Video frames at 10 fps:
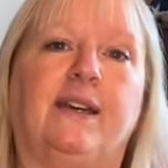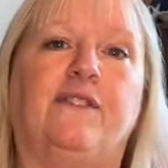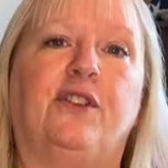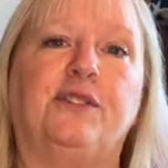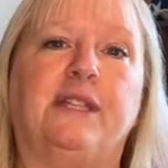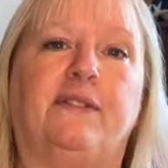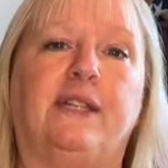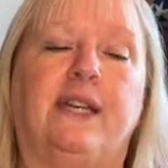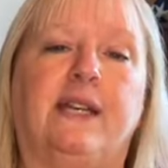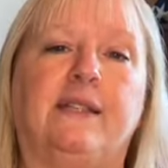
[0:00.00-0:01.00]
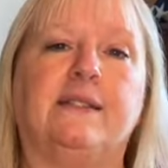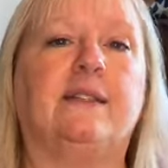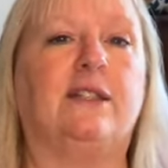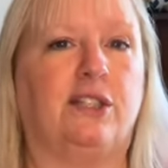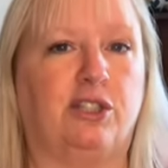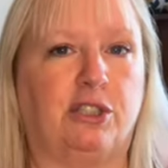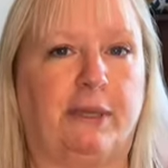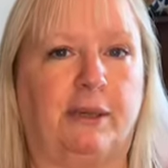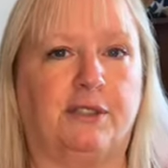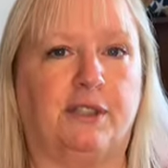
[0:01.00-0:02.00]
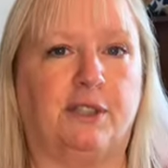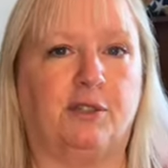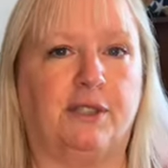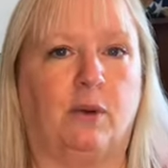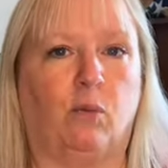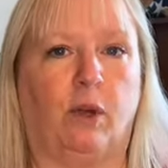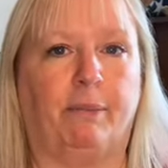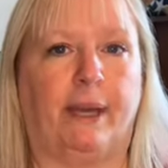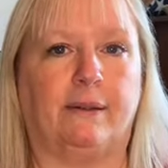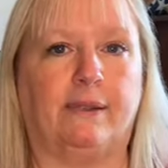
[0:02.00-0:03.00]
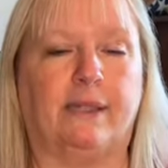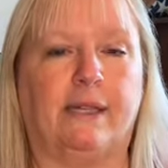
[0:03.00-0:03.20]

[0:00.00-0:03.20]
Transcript: for those 7 days, you should be able to lose 1 pound.